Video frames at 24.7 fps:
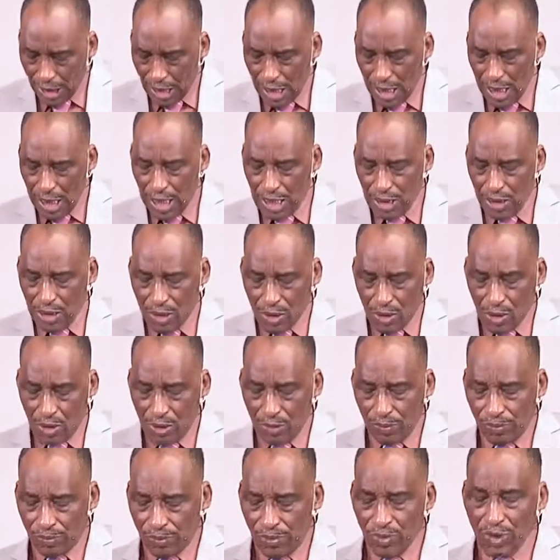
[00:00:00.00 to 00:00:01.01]
is
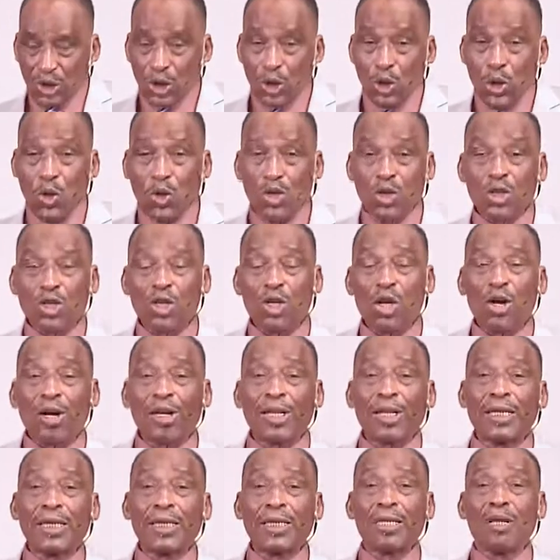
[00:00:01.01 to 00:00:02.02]

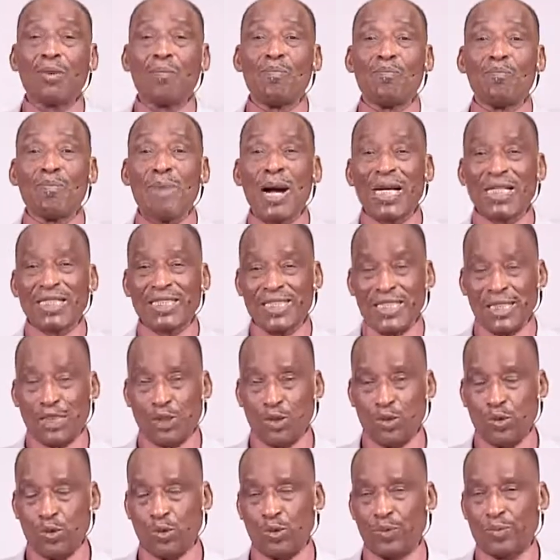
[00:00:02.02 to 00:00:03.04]
concerning the
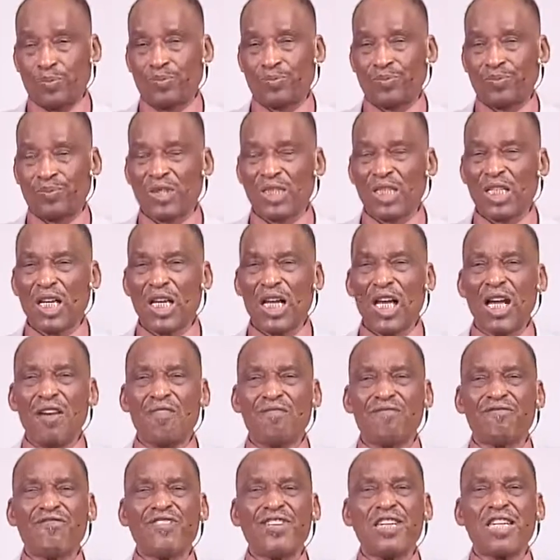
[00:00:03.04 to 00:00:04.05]
magnitude, the
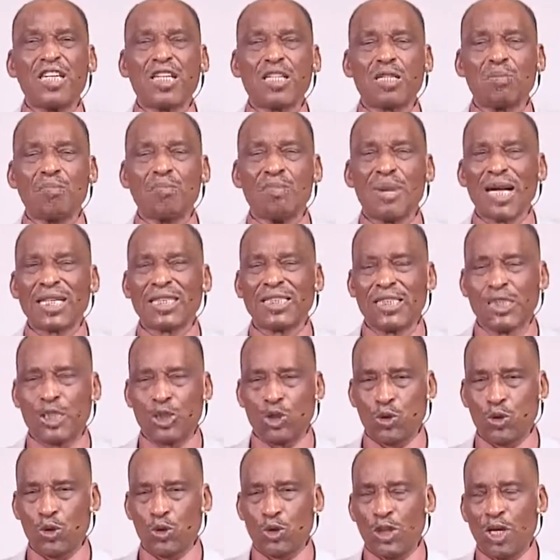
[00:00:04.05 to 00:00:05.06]
infinite
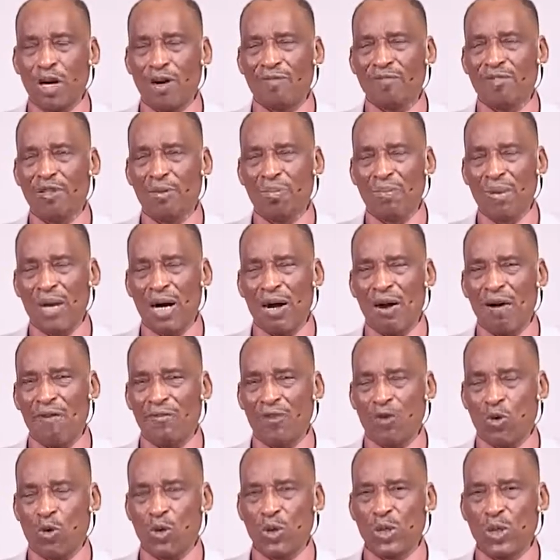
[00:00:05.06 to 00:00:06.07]
magnitude of the power
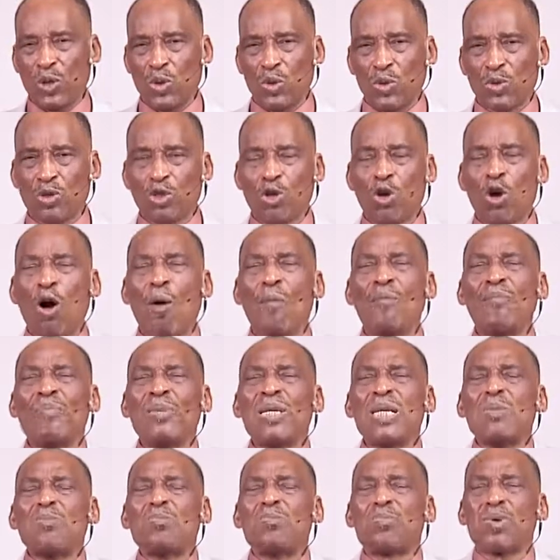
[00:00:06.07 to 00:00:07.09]
of the Holy Ghost, the
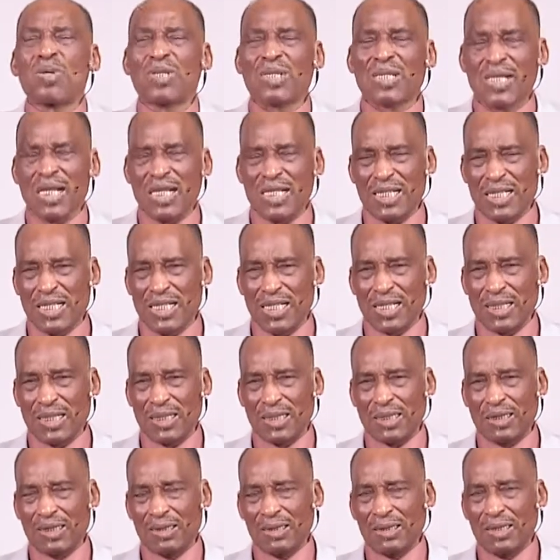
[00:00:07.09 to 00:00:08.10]

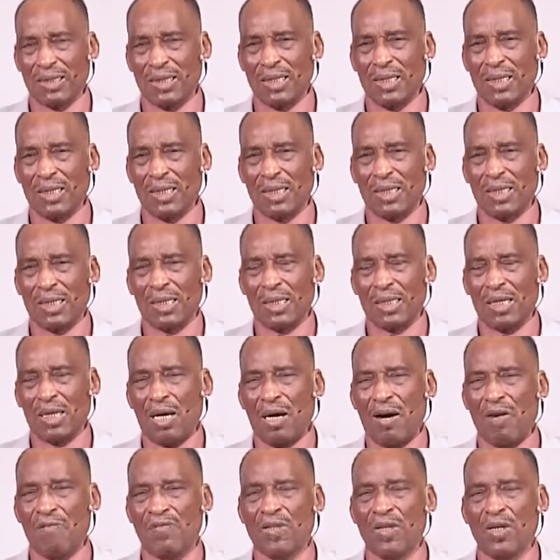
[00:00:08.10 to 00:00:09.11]
omnipotence
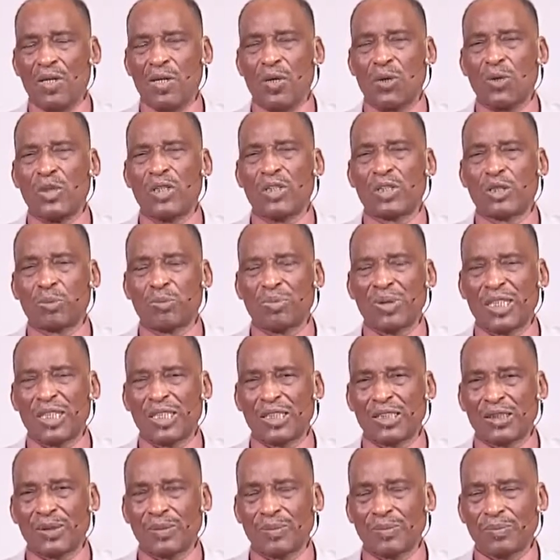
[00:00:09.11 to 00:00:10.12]
of the Holy
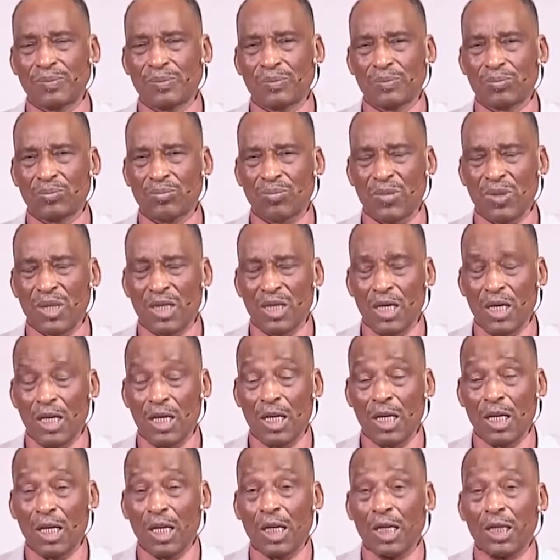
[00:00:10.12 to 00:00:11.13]
Spirit.
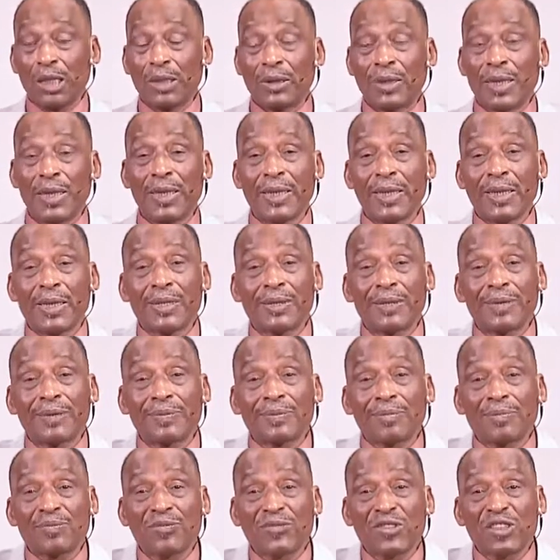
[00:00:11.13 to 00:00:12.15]
The
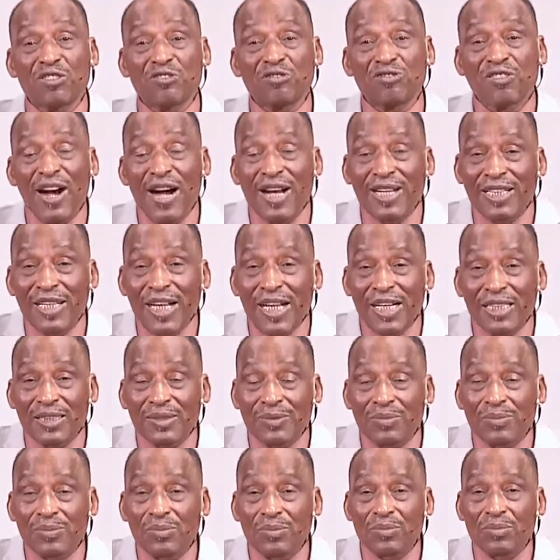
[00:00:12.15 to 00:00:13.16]
Father,
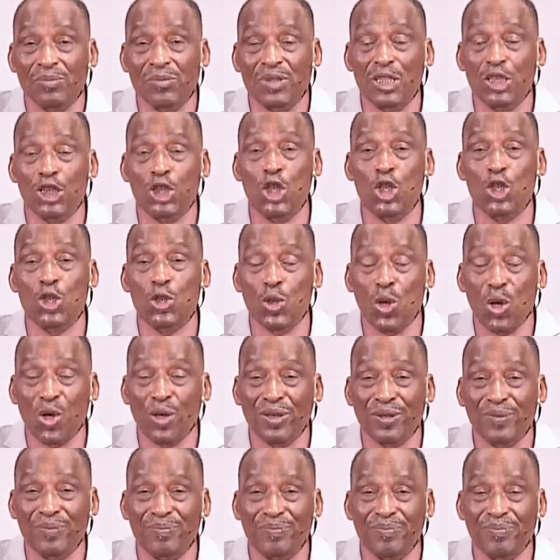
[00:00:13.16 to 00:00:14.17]
the
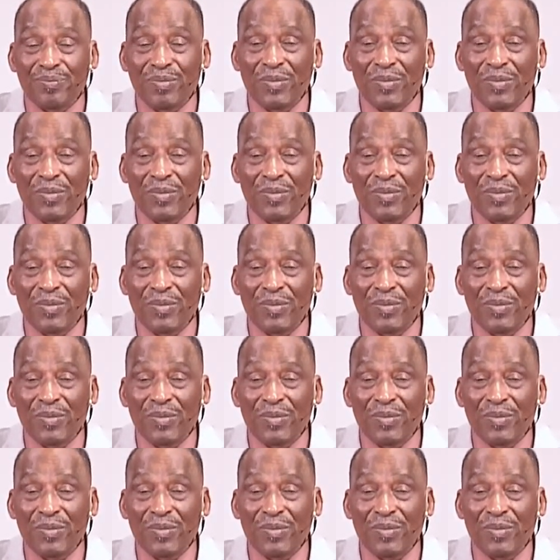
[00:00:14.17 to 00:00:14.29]
Son,